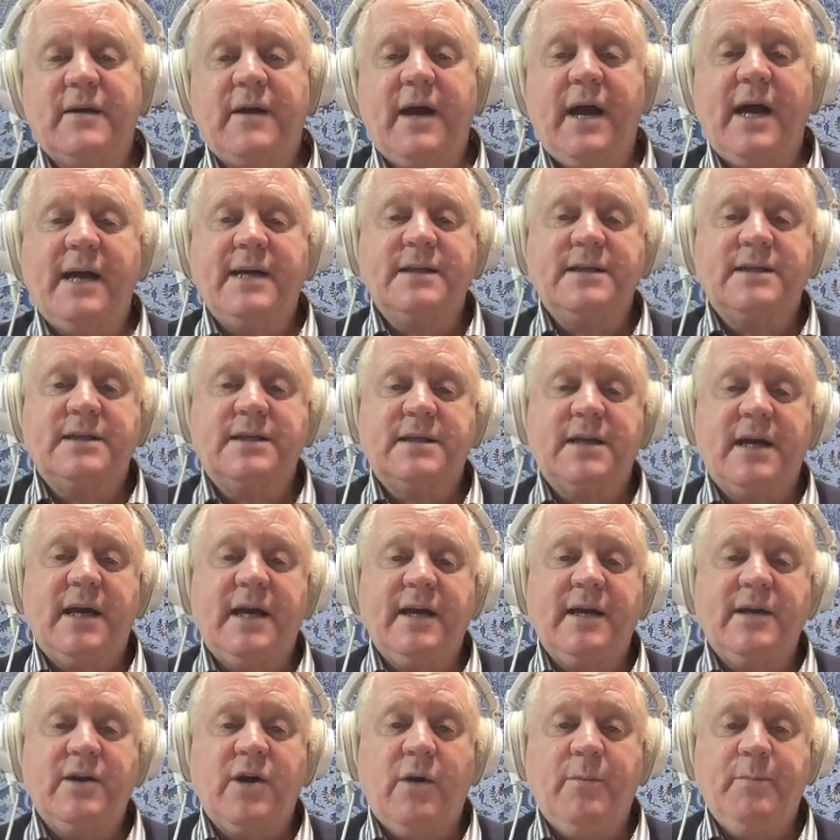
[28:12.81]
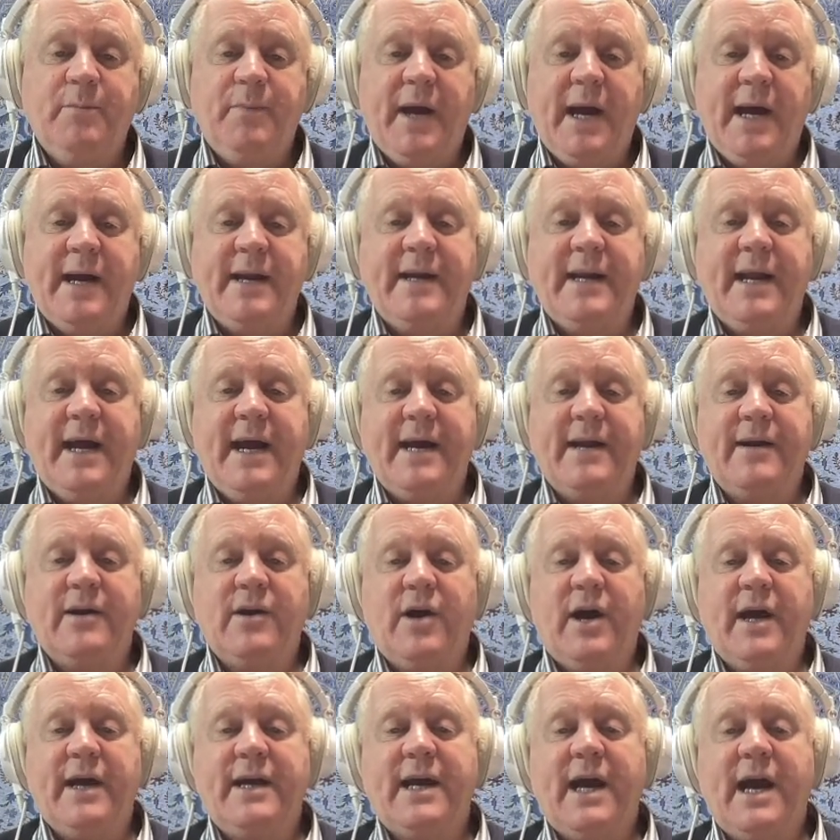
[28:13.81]
as a compound noun
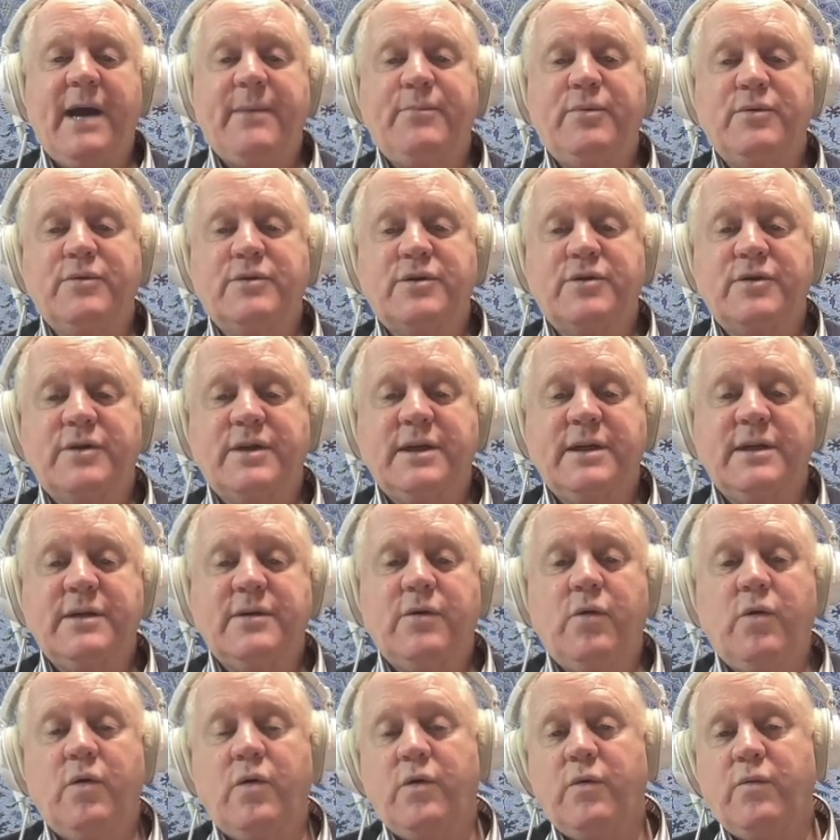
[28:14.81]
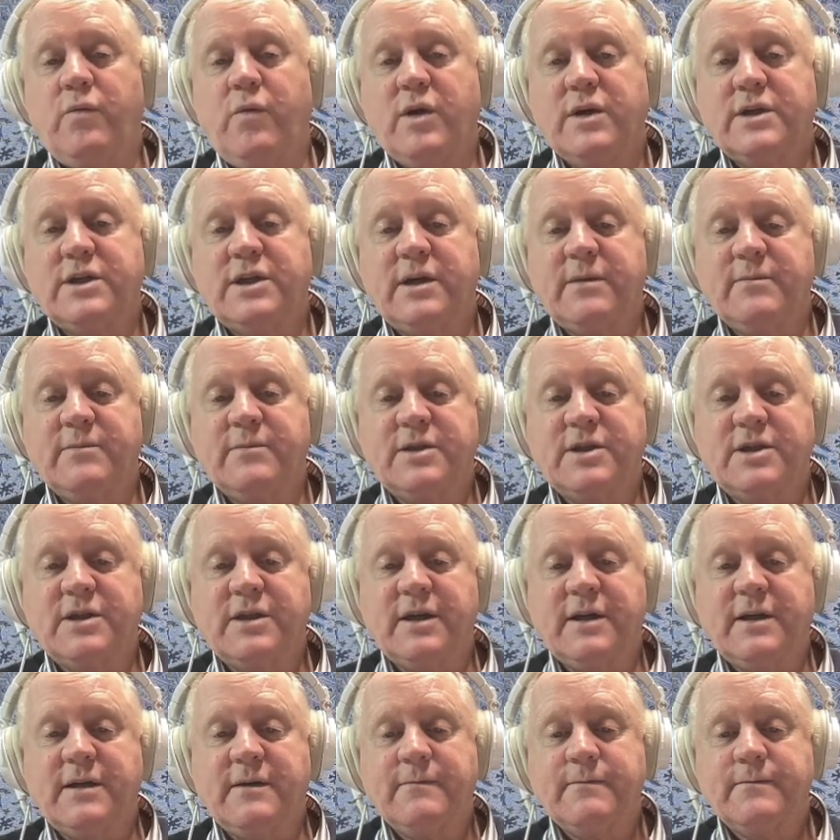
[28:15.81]
like apple tree or washing
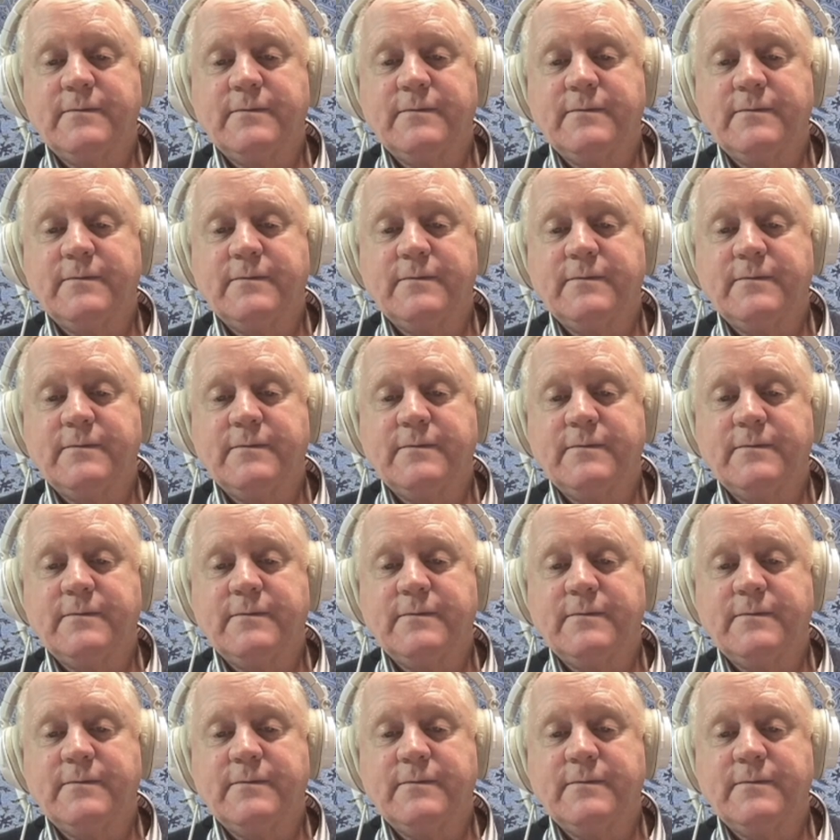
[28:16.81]
machine.